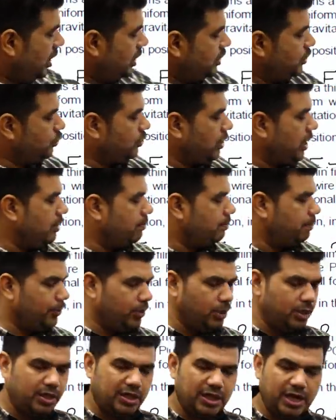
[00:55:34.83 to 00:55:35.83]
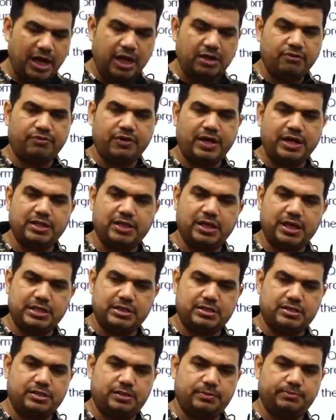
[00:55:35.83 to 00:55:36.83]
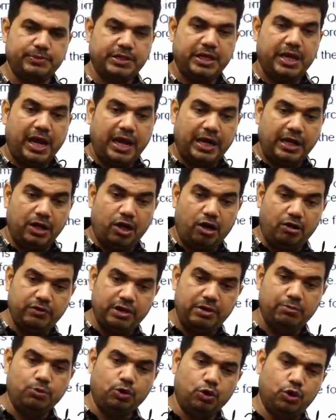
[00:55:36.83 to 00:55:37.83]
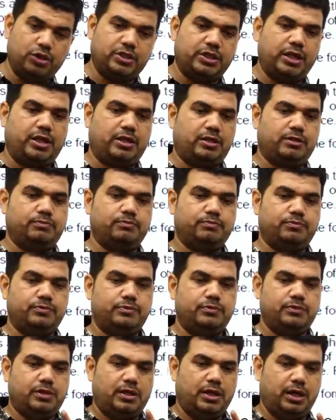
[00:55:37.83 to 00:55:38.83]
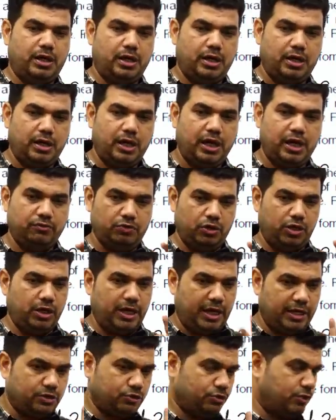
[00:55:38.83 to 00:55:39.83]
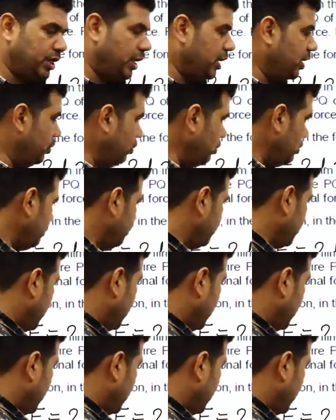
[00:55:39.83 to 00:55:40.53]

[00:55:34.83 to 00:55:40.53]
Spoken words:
You can put and find the answer. And now one more thing I would like to tell you.